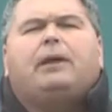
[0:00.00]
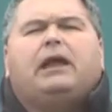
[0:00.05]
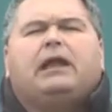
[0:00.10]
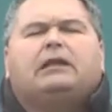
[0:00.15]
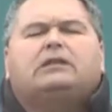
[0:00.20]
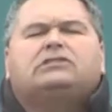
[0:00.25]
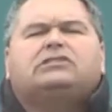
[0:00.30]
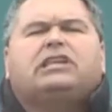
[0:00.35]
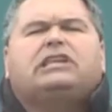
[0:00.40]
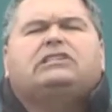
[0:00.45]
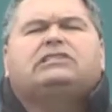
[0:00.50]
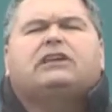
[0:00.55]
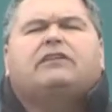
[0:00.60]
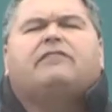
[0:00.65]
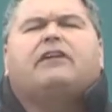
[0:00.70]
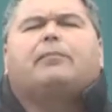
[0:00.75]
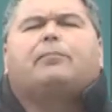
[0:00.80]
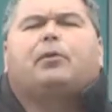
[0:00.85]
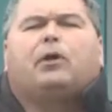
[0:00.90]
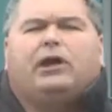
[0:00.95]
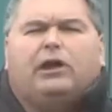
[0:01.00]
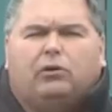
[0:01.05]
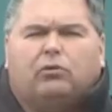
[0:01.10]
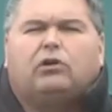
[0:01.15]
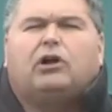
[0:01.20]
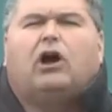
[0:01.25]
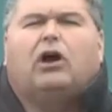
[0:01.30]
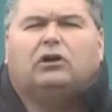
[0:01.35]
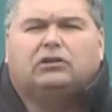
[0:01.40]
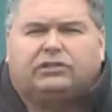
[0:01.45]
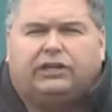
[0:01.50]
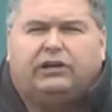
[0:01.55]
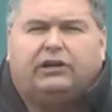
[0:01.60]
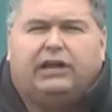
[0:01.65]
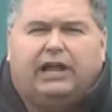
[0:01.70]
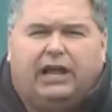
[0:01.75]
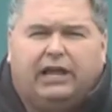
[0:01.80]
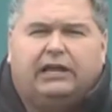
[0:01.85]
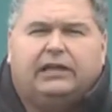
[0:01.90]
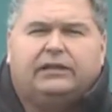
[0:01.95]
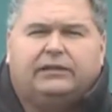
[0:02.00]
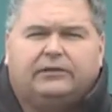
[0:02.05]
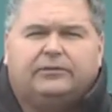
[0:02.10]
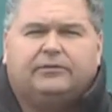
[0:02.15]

in and see some of our pre-owned cars here today.